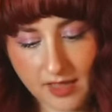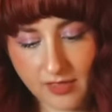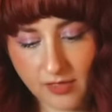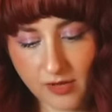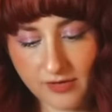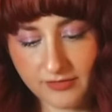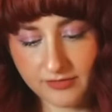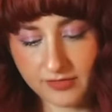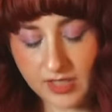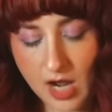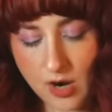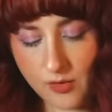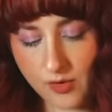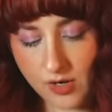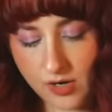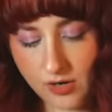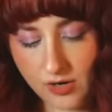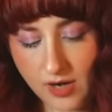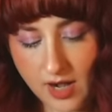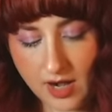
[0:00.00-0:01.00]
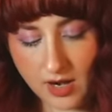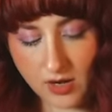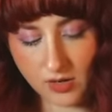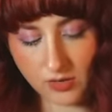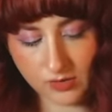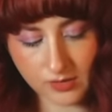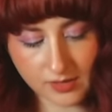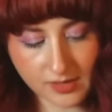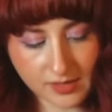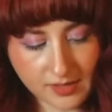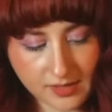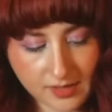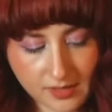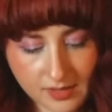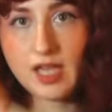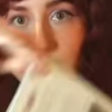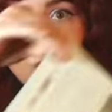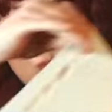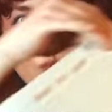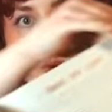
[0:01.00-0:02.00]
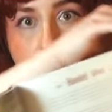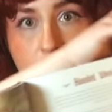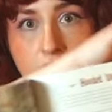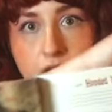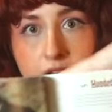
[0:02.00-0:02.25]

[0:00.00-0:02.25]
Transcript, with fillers: and their flower crowns, as well